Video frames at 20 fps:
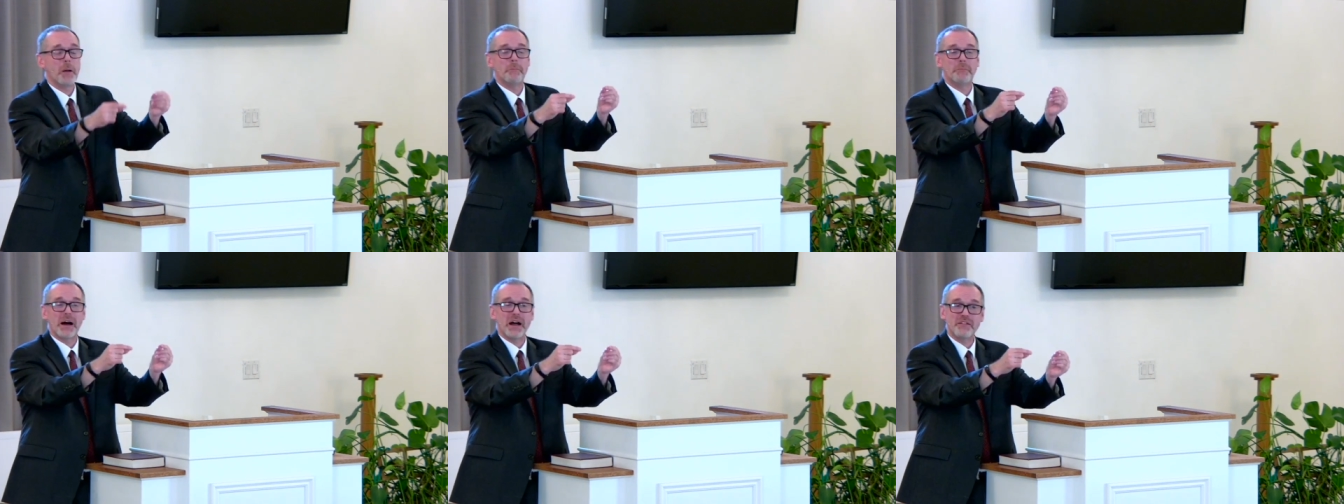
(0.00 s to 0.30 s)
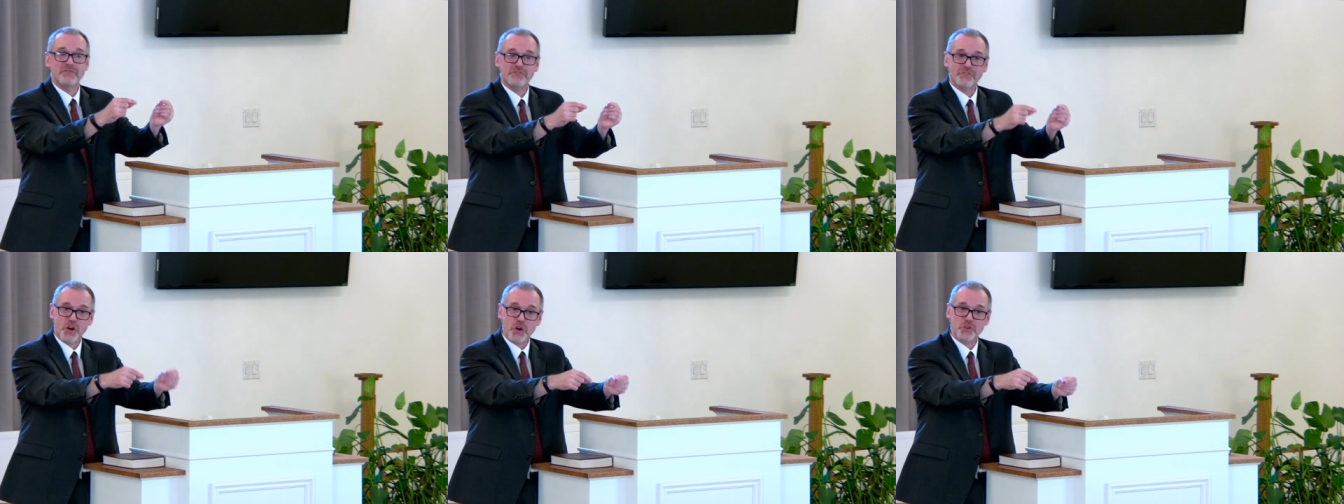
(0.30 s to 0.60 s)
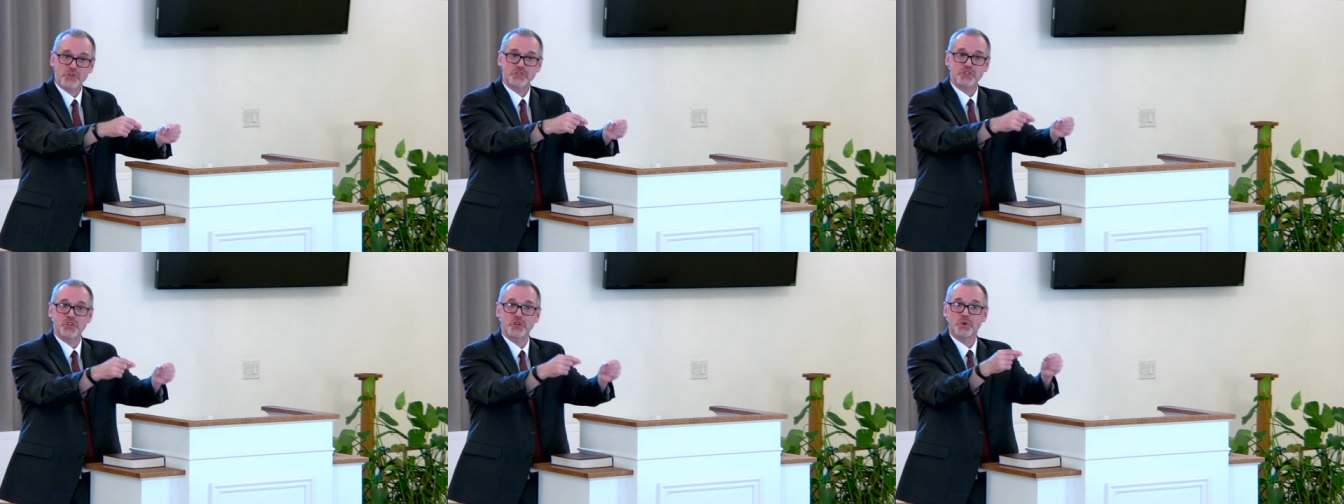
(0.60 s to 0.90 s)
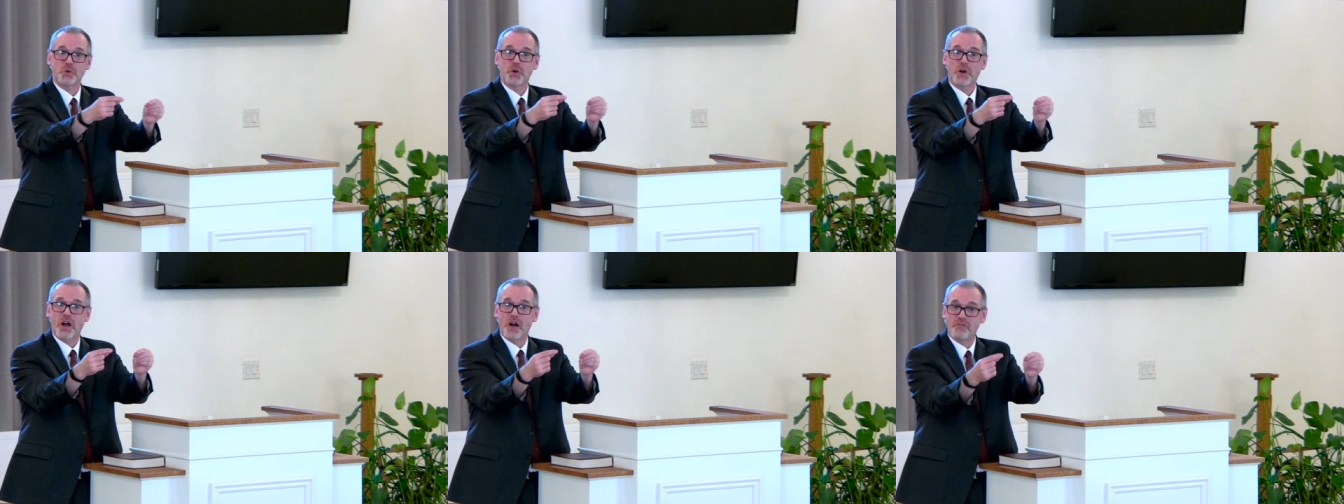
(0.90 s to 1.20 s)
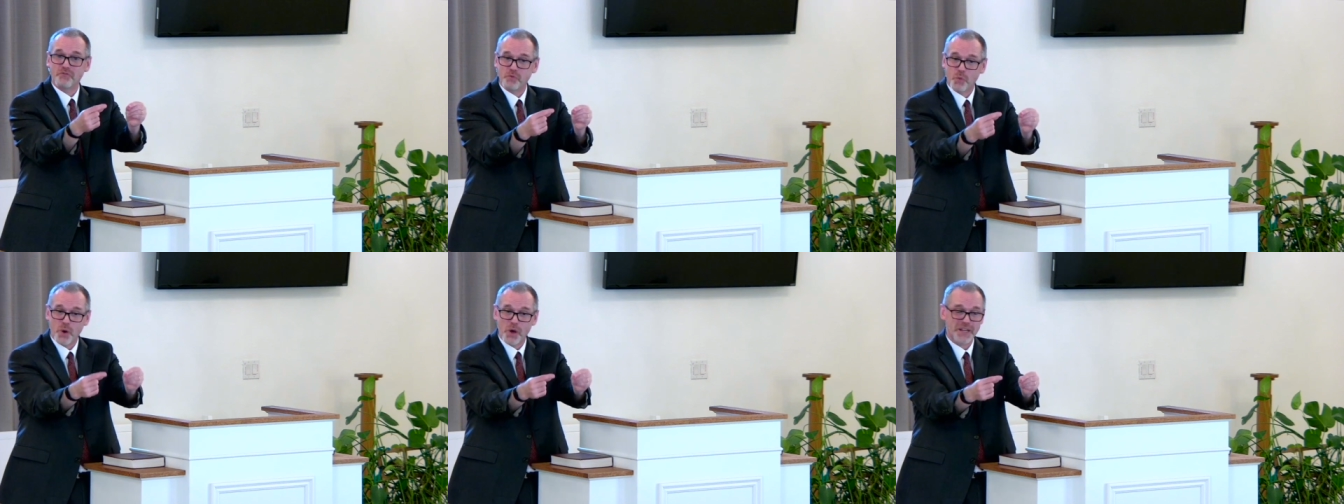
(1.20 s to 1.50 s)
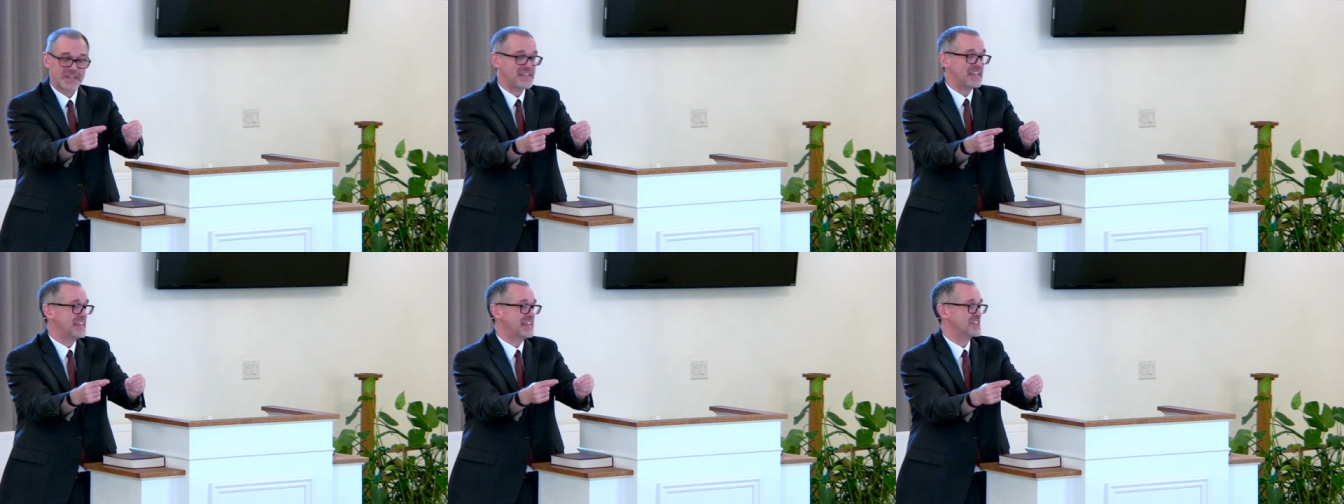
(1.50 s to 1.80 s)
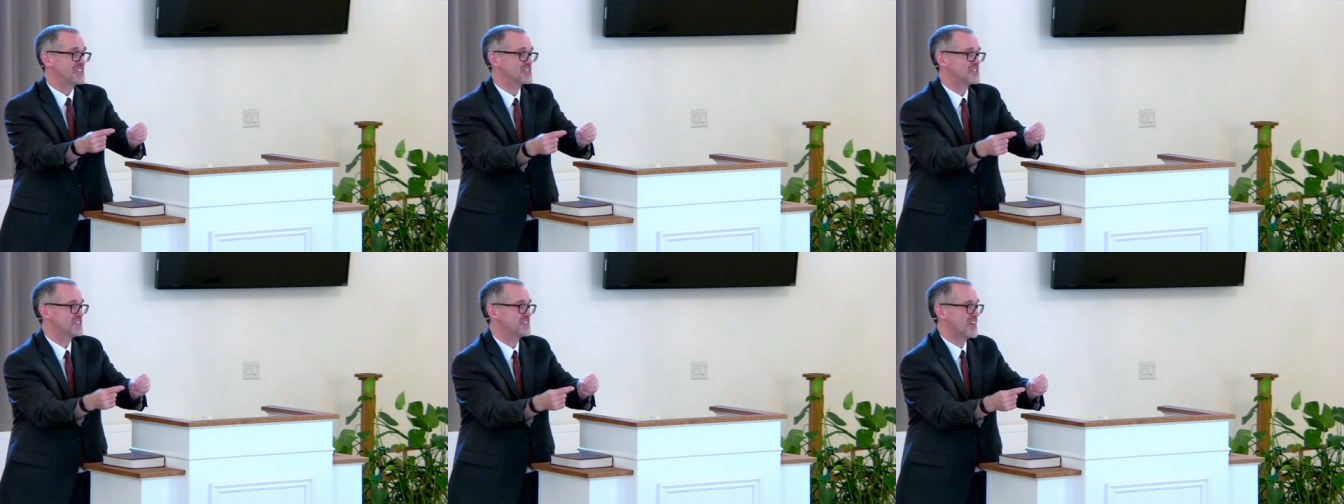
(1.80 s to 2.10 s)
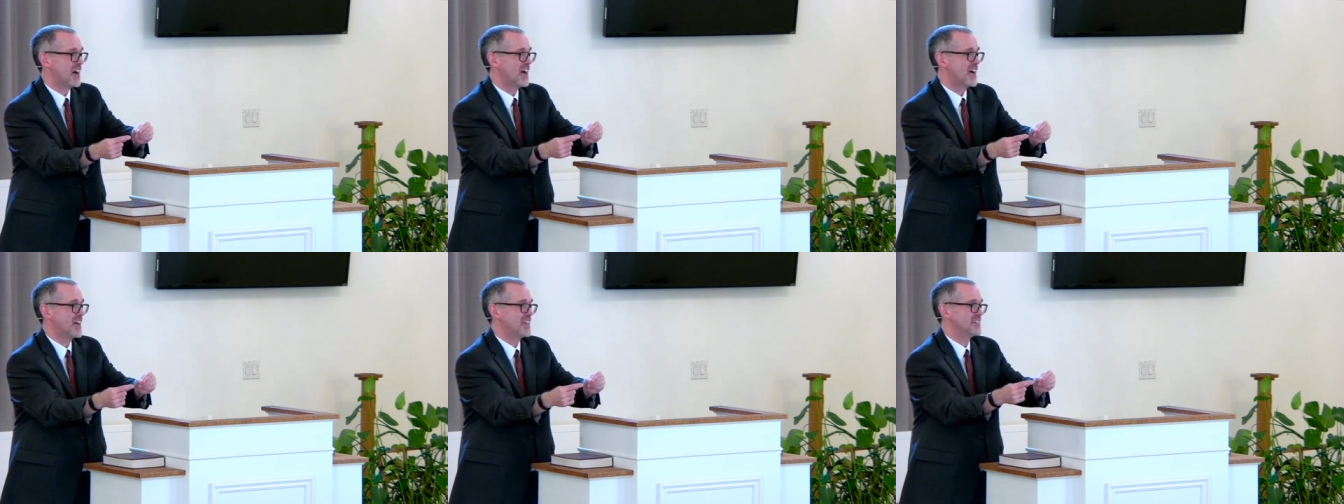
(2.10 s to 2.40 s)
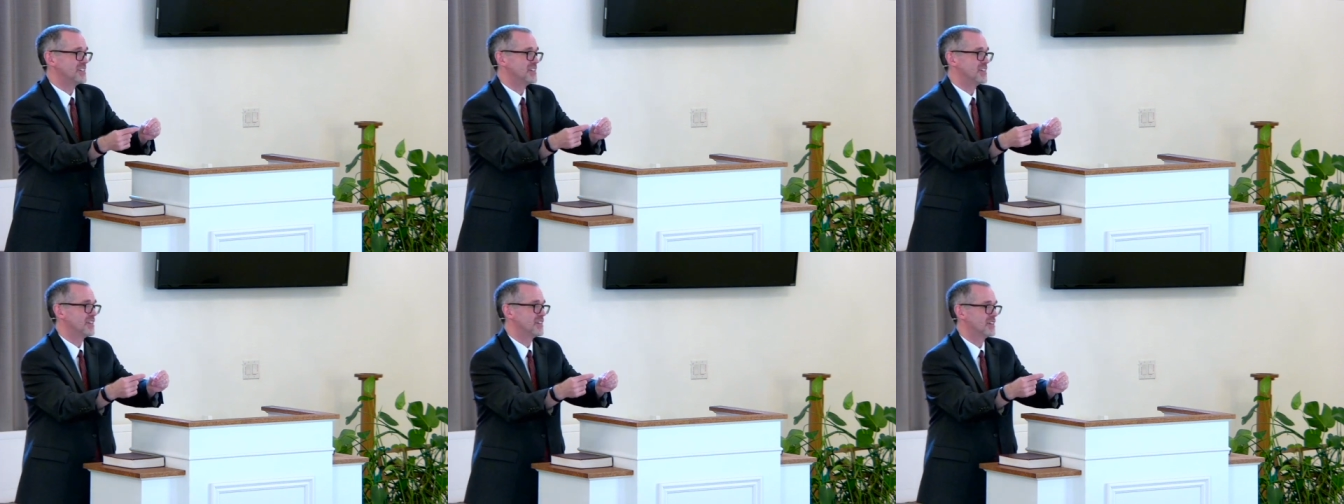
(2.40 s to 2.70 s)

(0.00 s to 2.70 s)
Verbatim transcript: by virtue of what he has done.